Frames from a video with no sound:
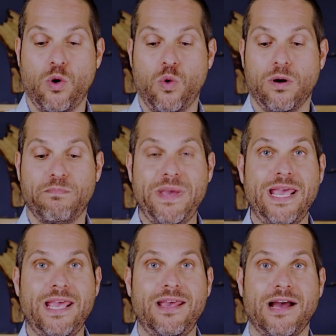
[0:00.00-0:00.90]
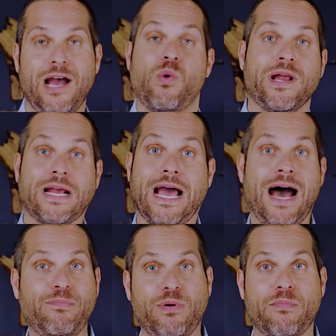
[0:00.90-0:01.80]
or B, I want to
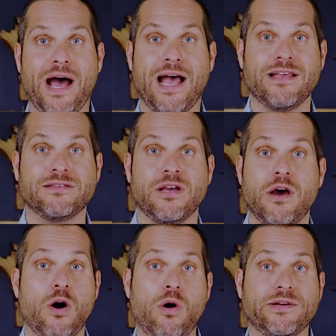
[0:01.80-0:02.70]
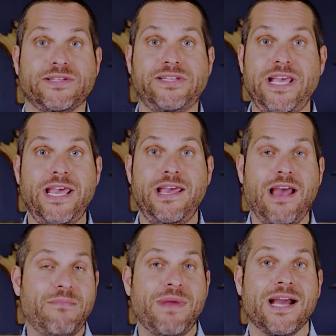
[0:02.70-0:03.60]
compromise, or C,
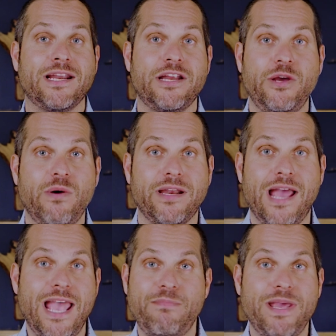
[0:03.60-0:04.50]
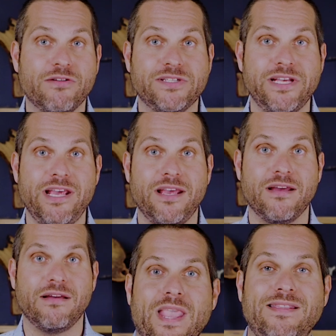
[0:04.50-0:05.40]
I'm not going to do it. A, B, or C.
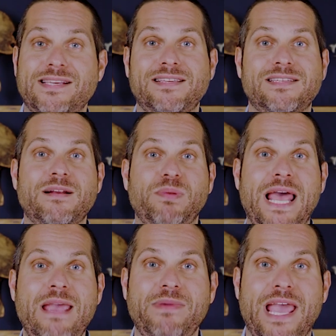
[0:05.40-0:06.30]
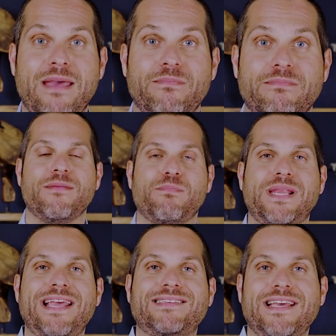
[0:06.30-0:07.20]
And this isn't a blame game.
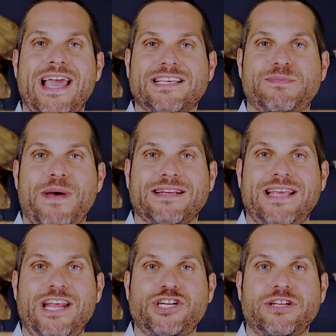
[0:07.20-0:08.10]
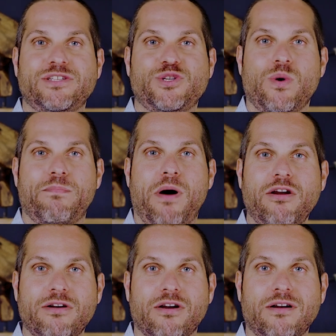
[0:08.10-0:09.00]
Placing expectations to a
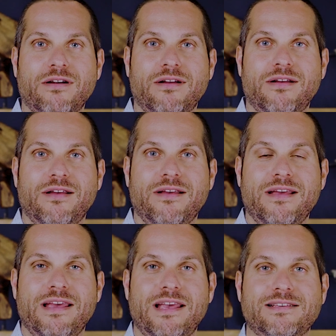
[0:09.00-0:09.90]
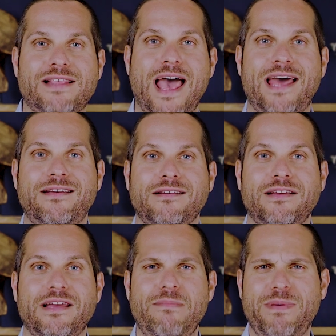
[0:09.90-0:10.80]
partner is that
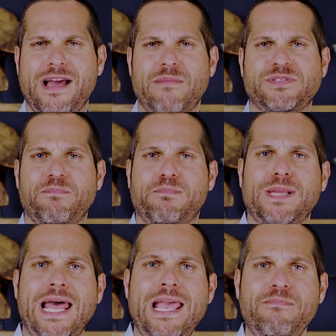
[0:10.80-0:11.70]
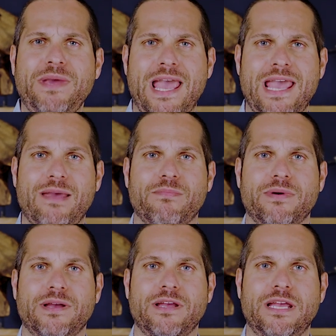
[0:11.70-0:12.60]
it becomes a blame game
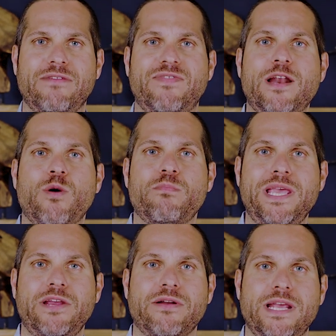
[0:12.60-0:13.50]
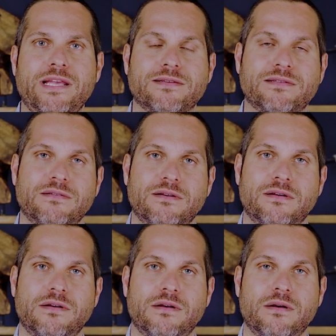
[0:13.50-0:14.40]
if they don't meet your needs.
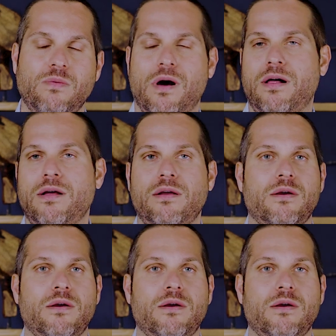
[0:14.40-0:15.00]
Well,